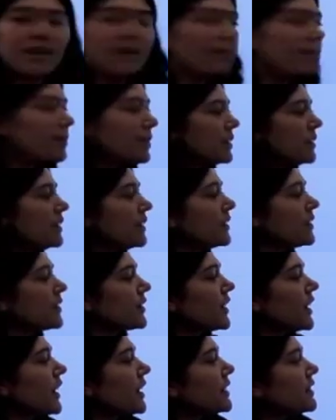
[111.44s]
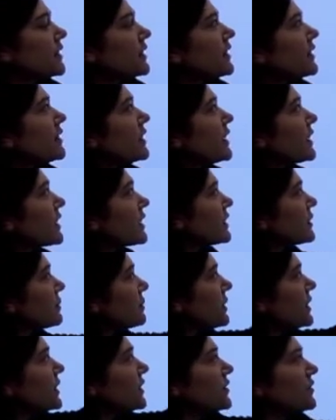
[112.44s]
We know that 6
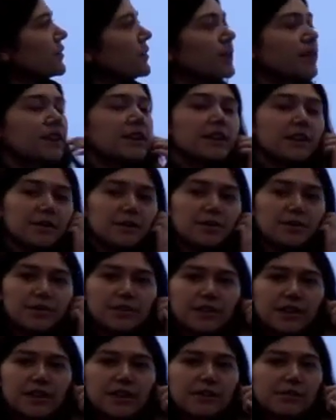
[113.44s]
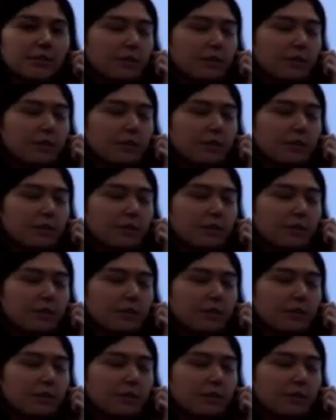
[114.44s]
plus 4 equals 10,